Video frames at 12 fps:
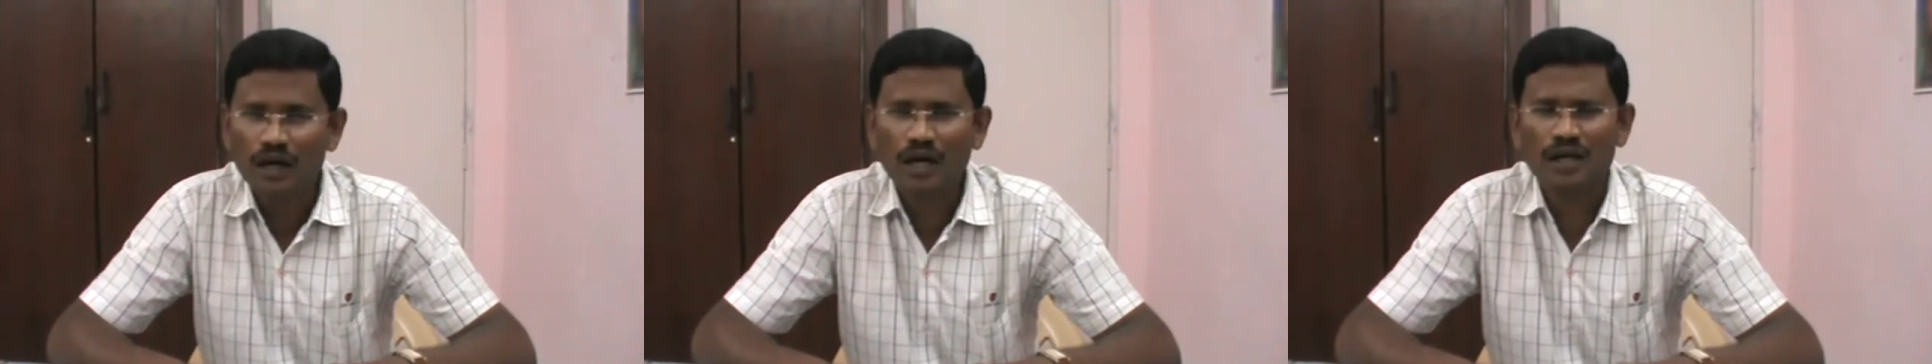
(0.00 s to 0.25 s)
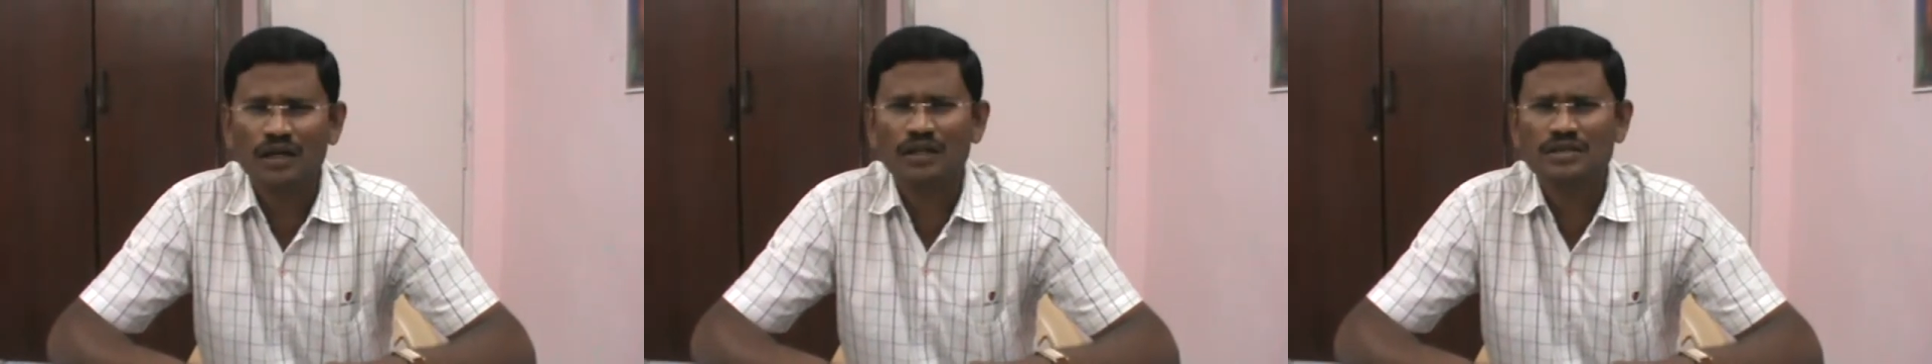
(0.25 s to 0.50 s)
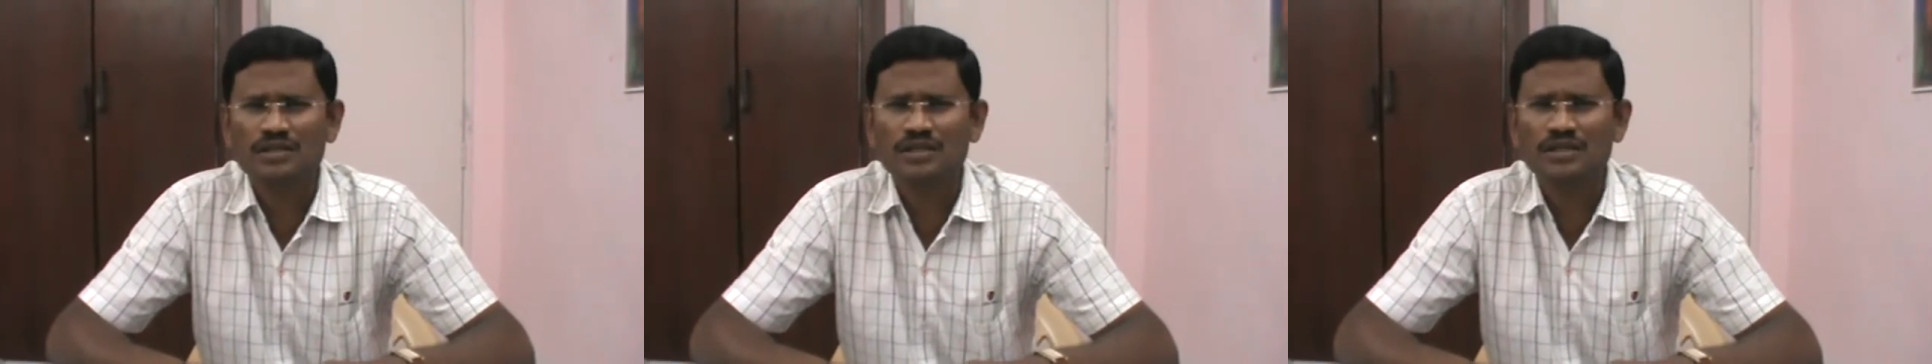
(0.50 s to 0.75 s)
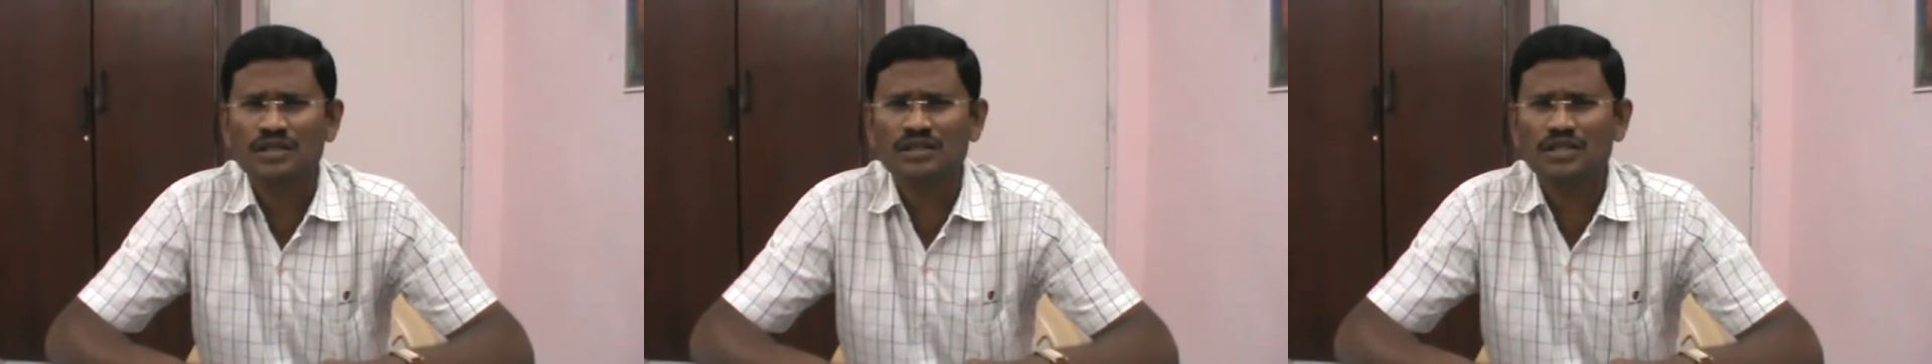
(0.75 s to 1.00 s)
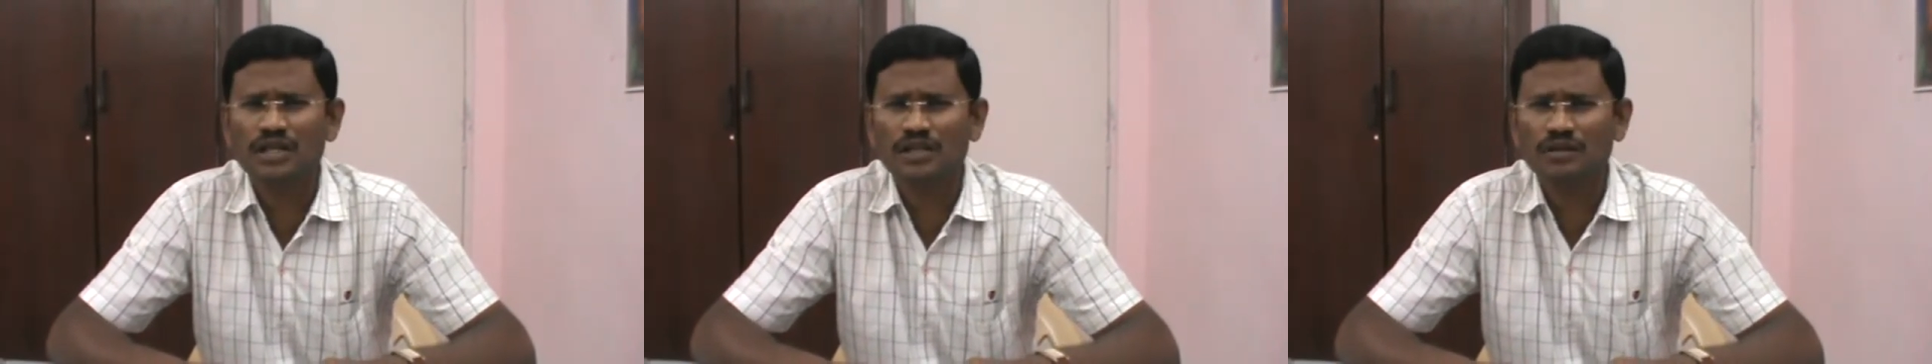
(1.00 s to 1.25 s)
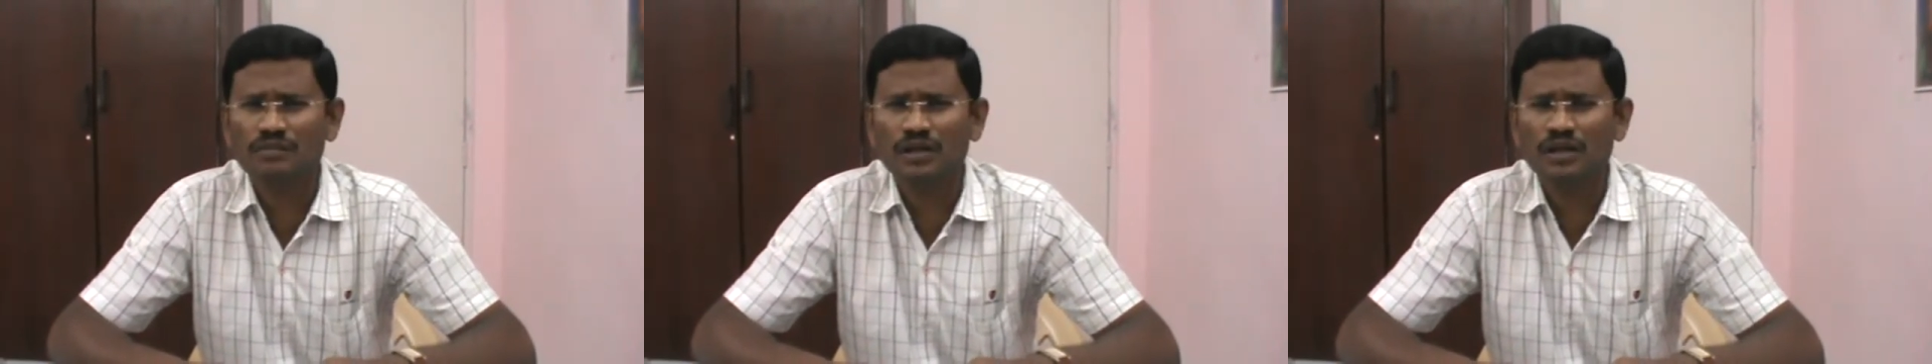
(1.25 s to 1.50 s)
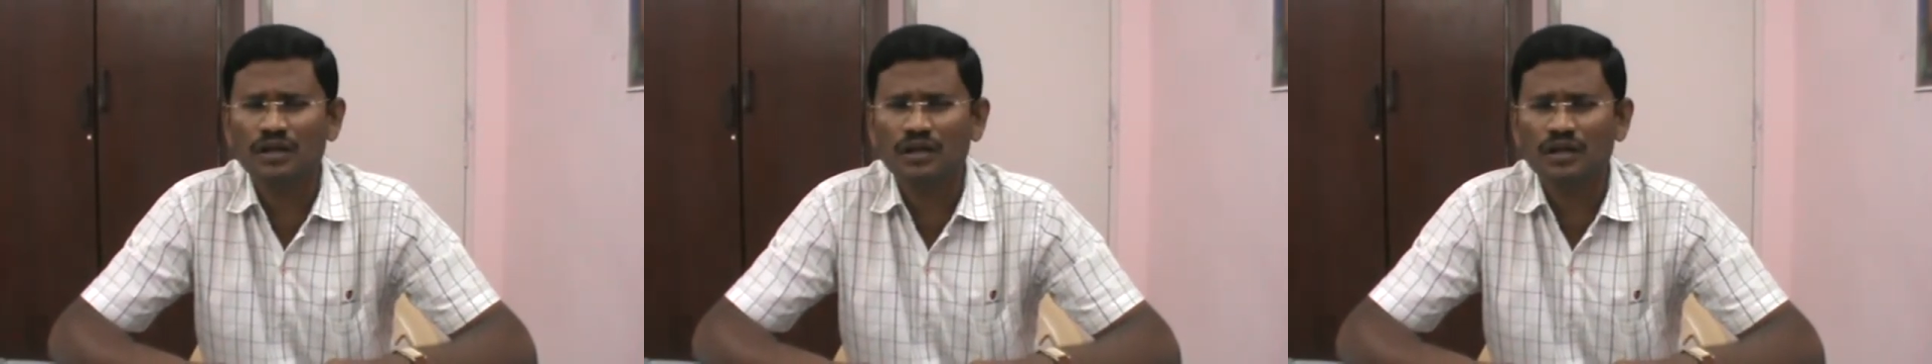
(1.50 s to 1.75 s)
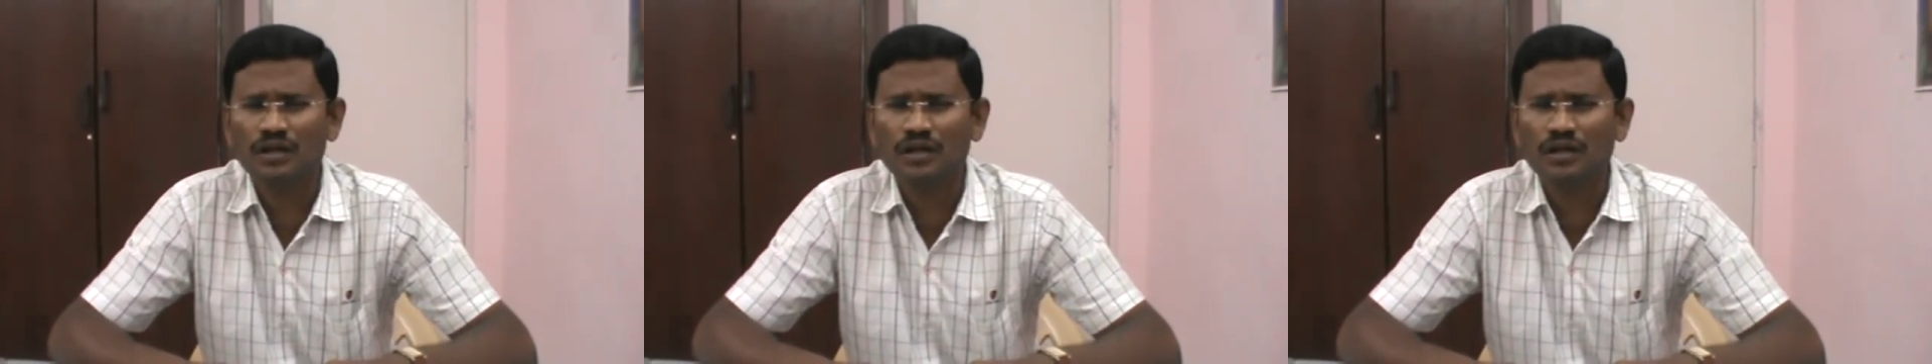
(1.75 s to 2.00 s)
under the Citizen Charter
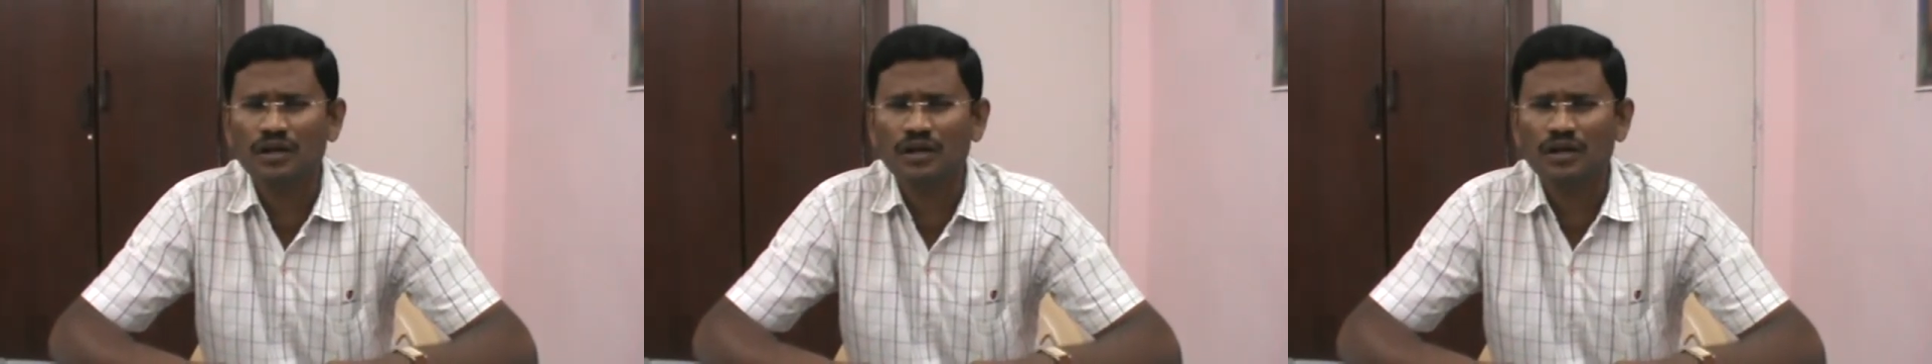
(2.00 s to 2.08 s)
Bill,